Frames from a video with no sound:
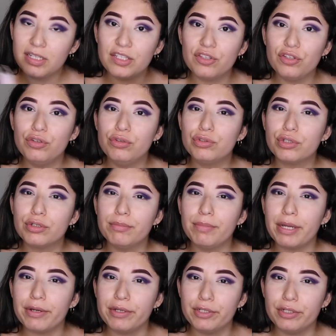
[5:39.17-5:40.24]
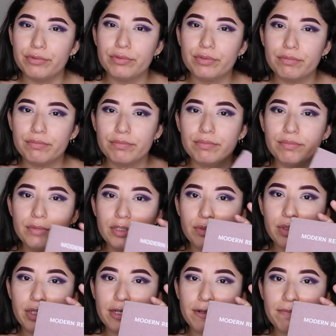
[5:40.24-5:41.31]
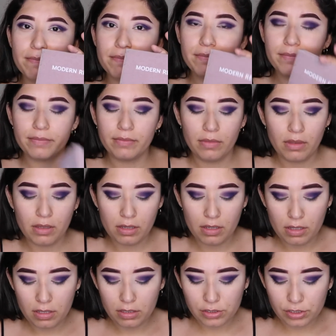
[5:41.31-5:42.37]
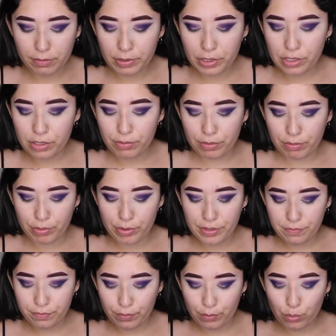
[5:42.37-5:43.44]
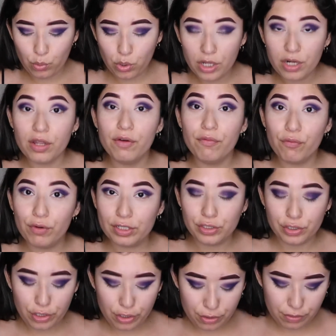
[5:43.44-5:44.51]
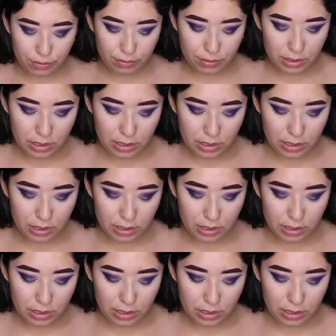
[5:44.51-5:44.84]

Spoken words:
neutral and berry tones, this one here. So I'm gonna go in with one Fresco.